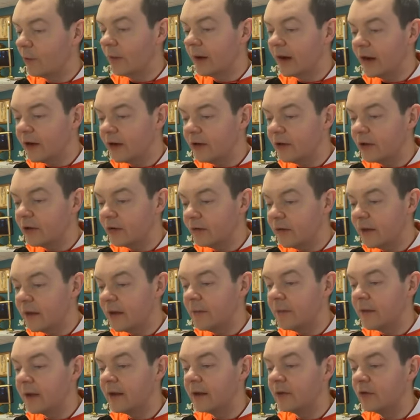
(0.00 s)
Where do
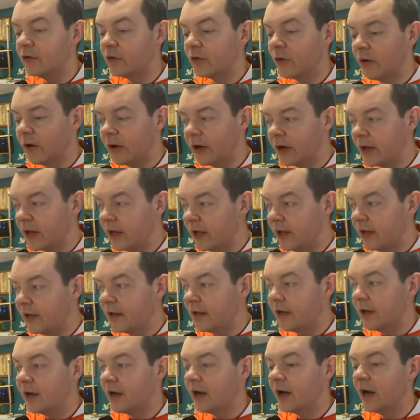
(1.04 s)
the majority
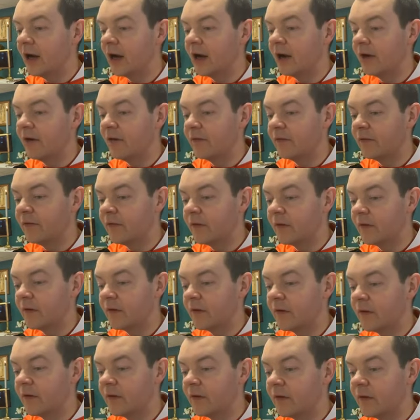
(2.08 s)
of
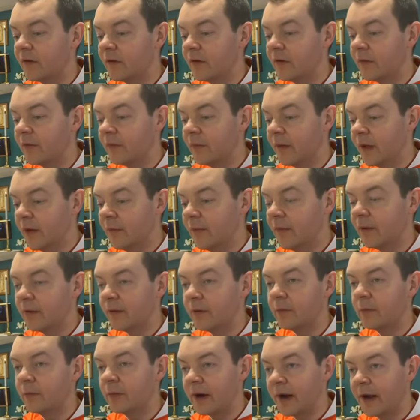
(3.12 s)

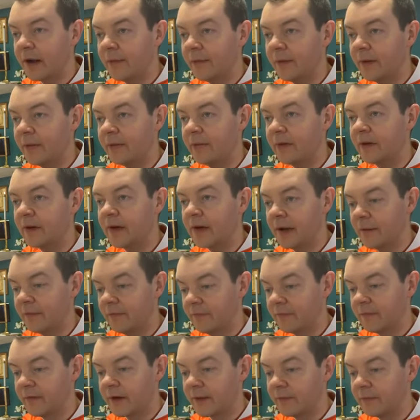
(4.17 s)
people's problems
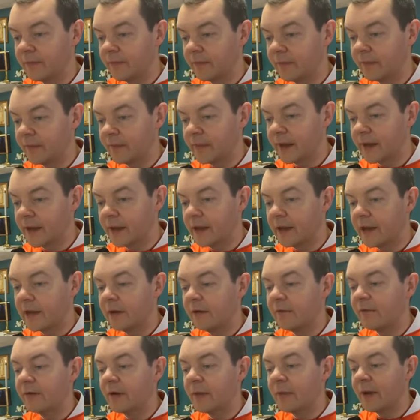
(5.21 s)
come from?
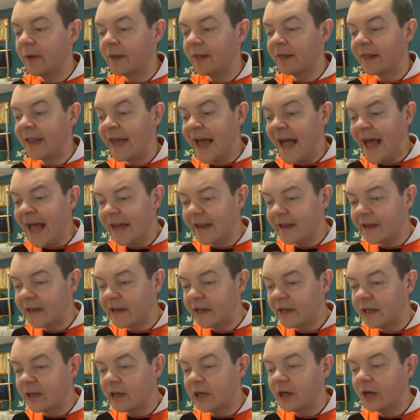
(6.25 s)
Themselves. from a lack
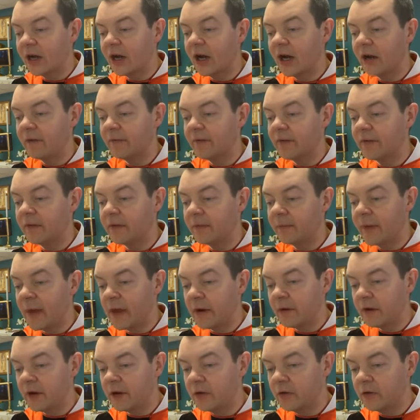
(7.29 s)
of
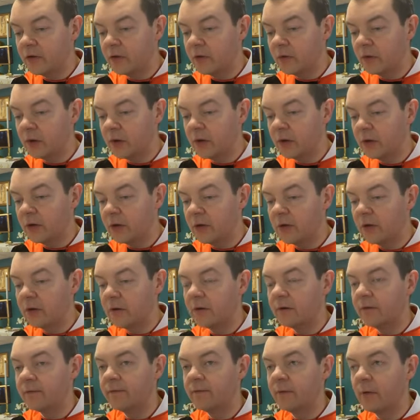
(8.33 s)
spiritual
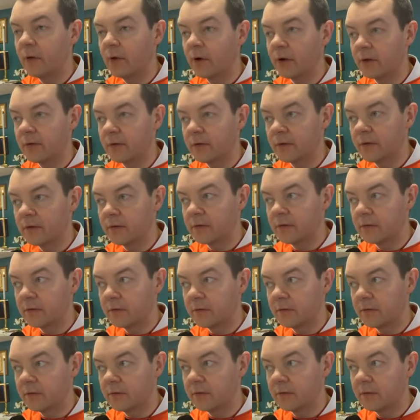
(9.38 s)
force,
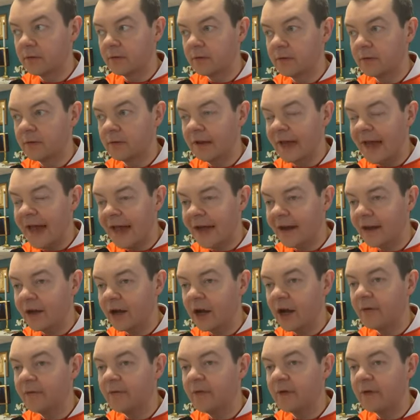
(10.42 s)
lack
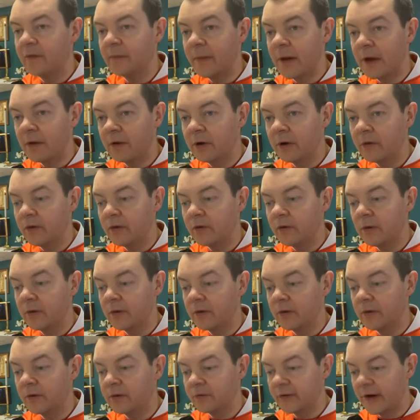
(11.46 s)
of
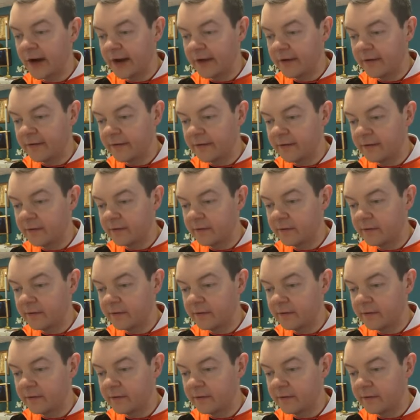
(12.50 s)
spiritual strength.